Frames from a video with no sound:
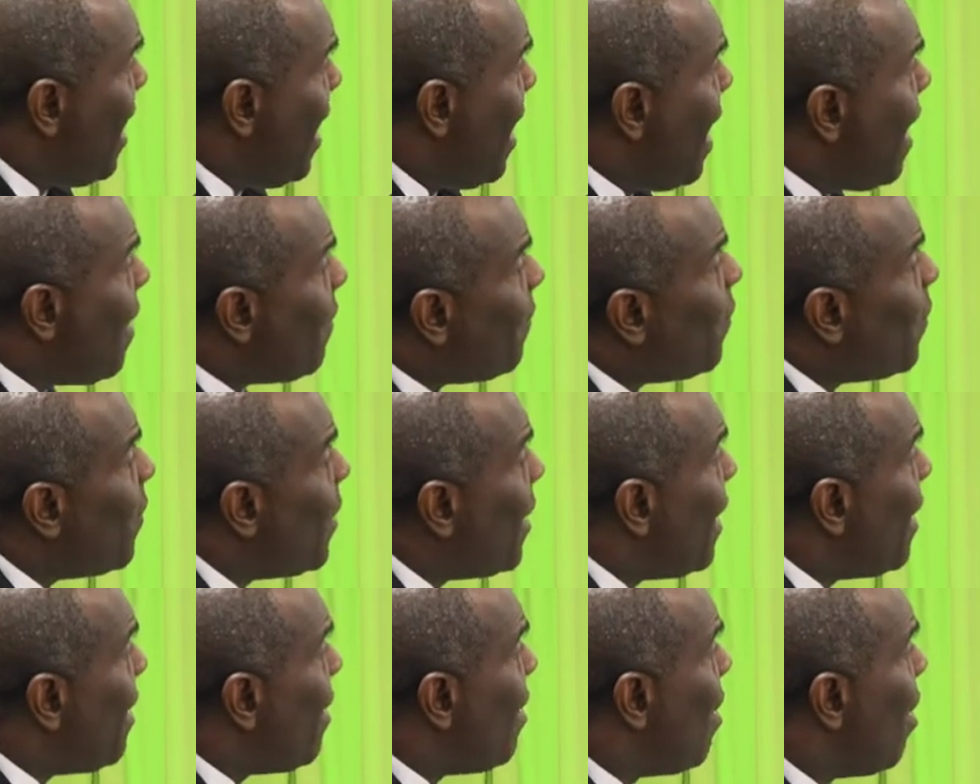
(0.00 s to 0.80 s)
If
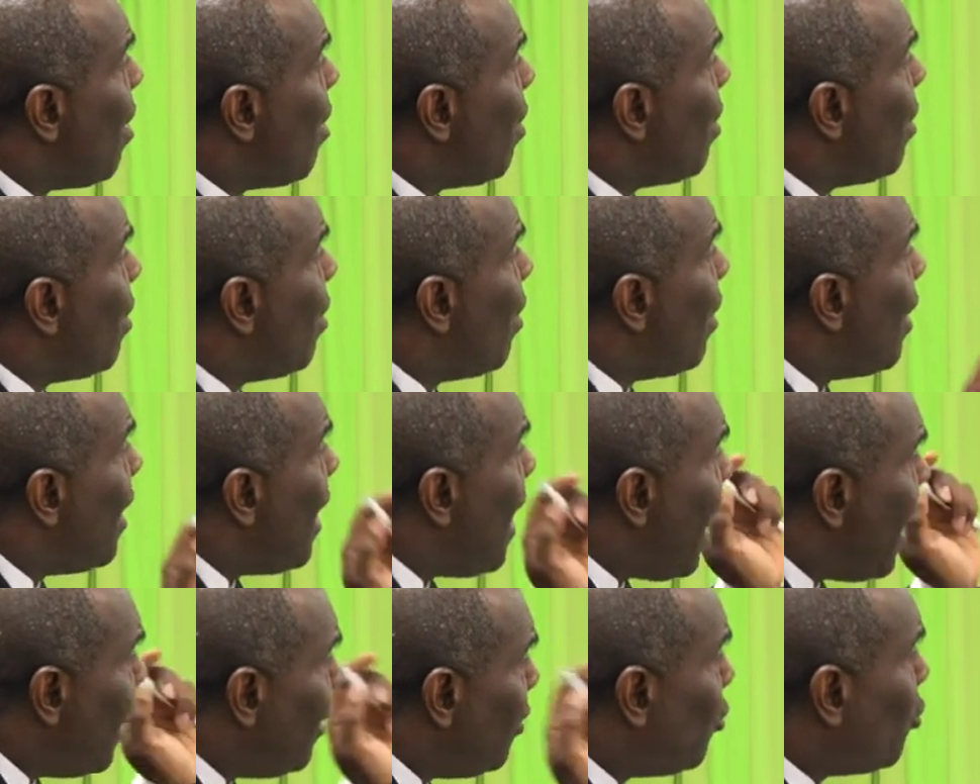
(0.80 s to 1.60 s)
we
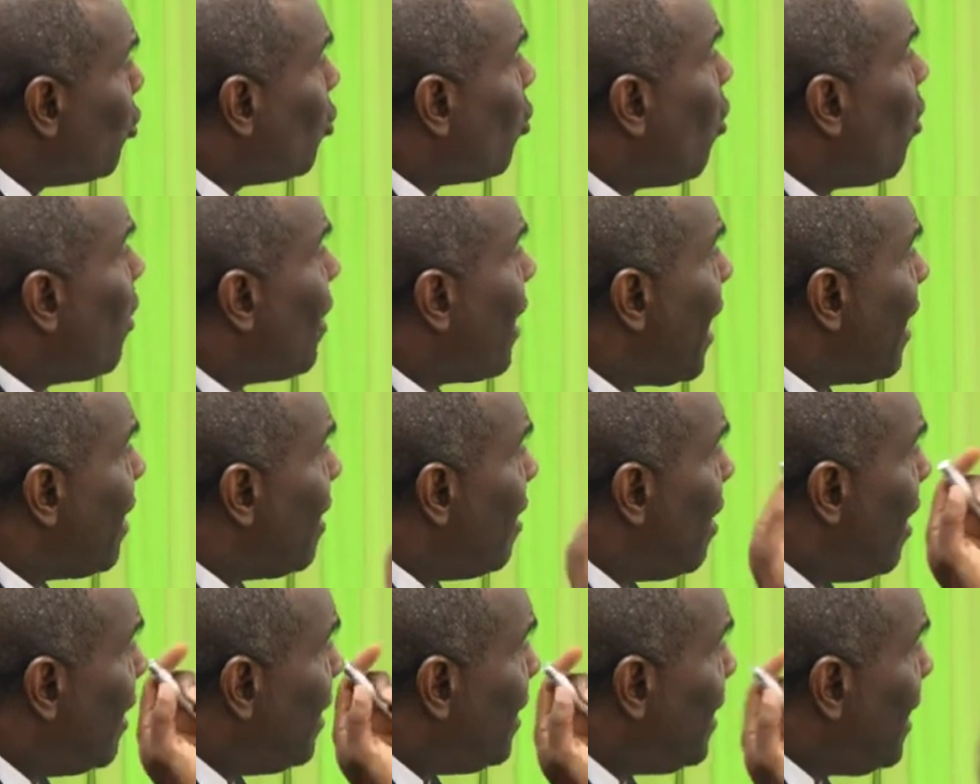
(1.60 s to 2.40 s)
ensure
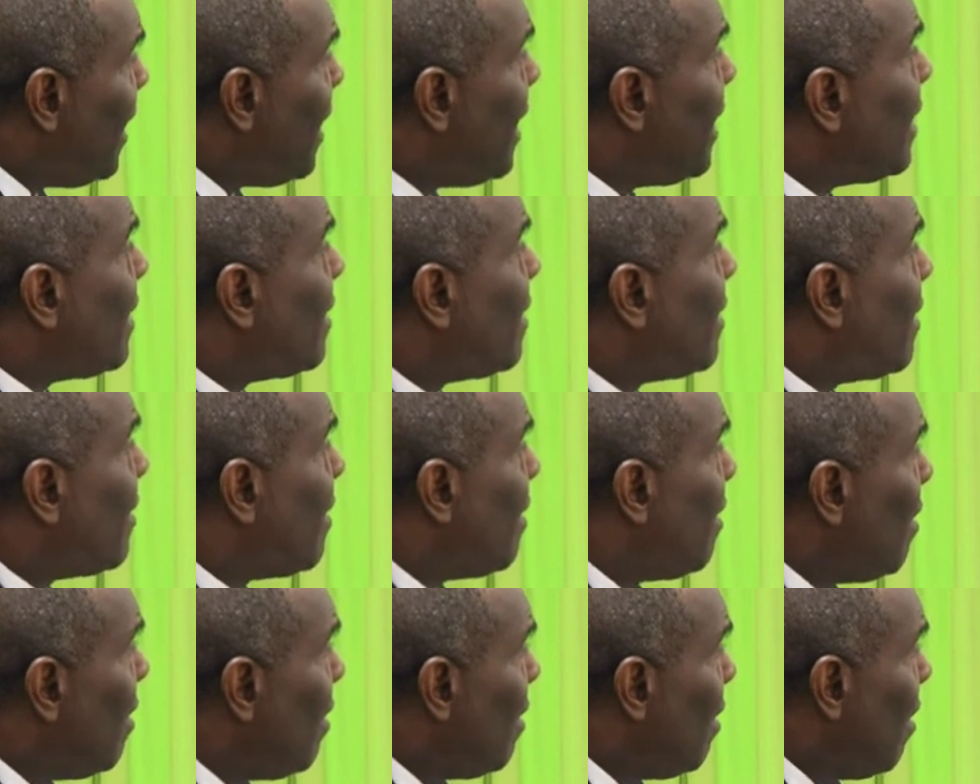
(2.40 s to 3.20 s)
that these
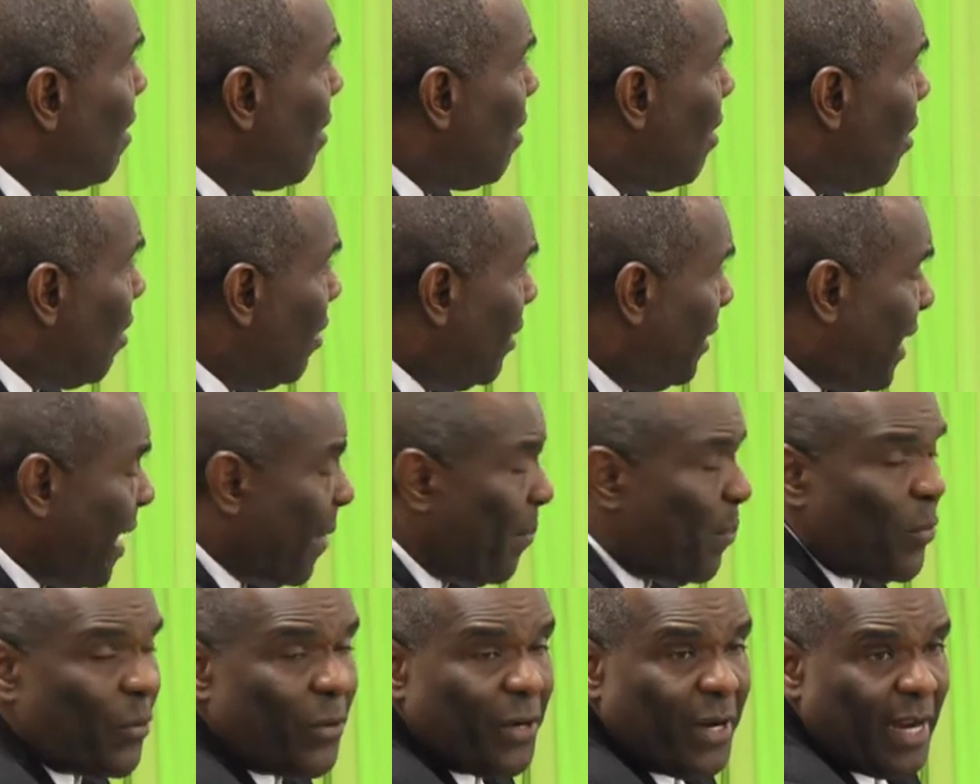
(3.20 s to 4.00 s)

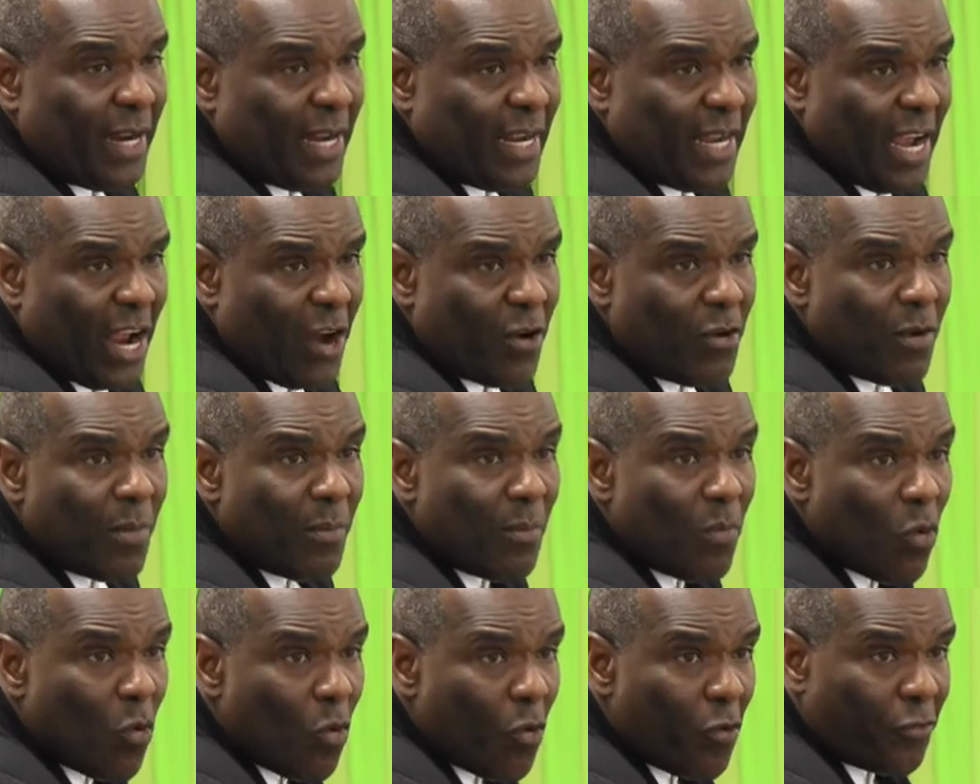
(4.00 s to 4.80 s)
debris are
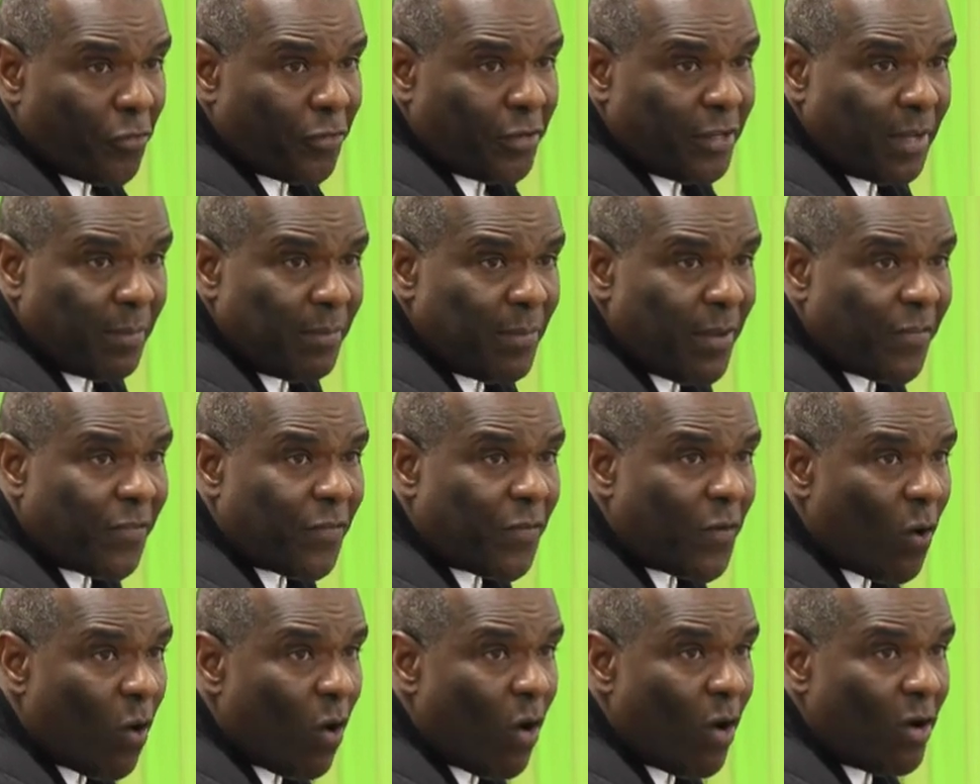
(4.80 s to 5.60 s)
removed
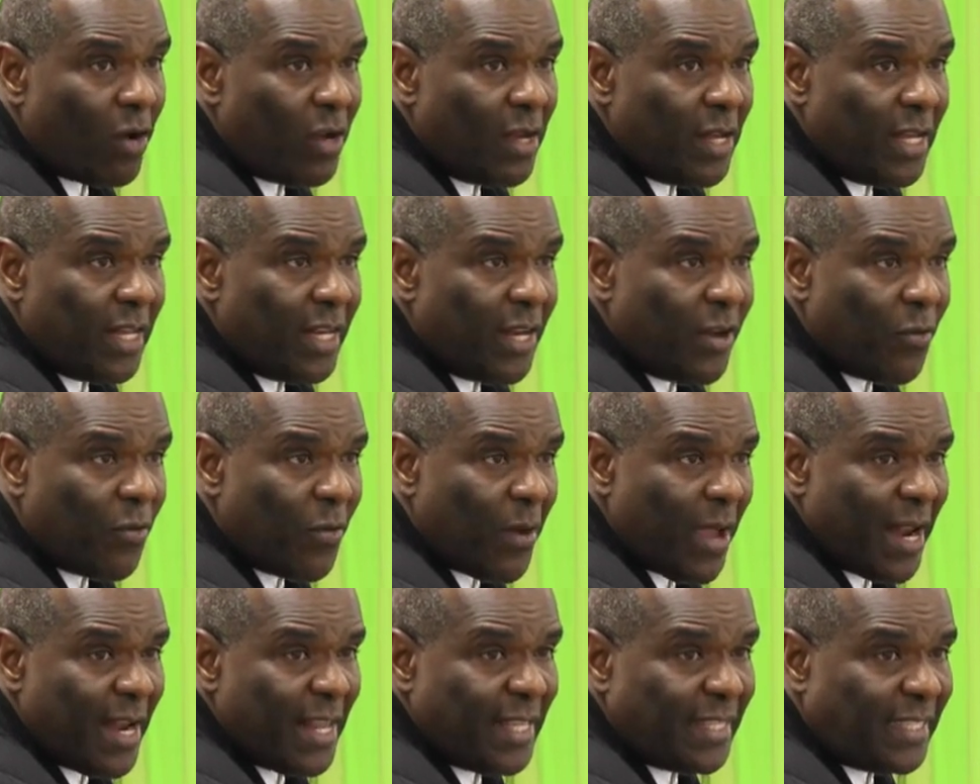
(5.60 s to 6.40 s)
before the
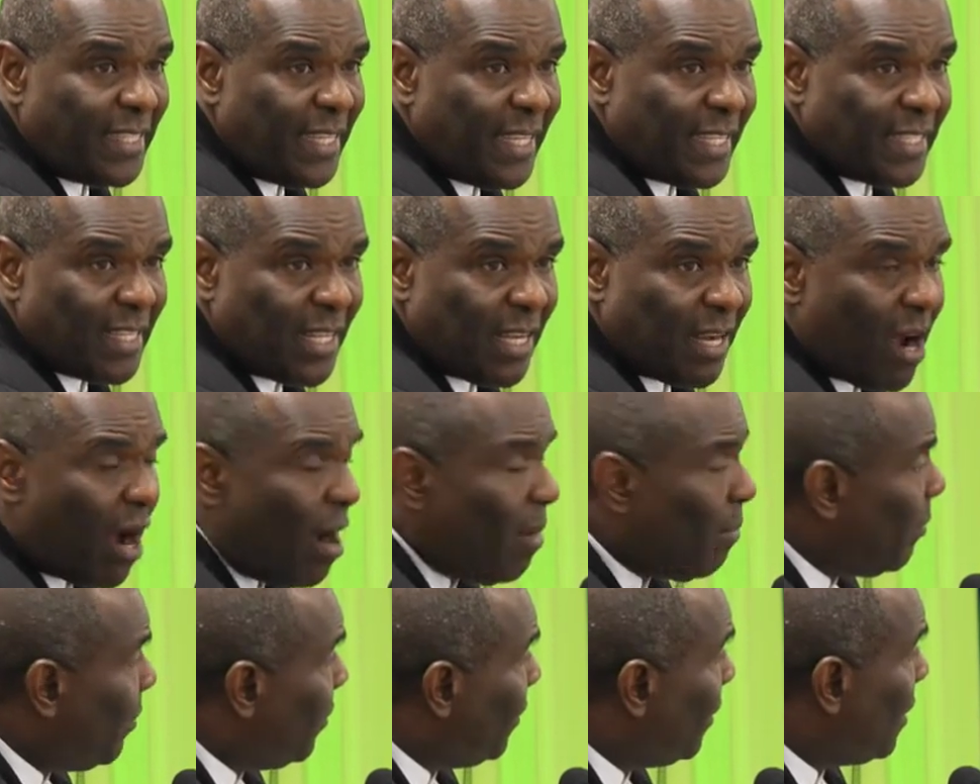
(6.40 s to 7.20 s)
rainy season
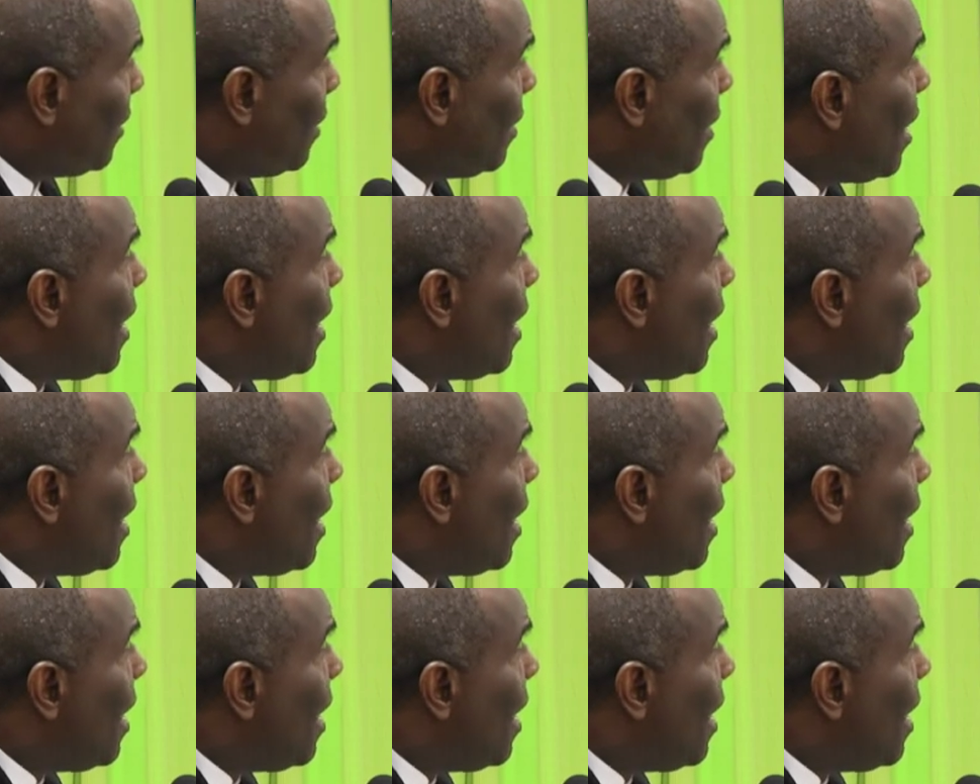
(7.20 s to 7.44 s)
comes,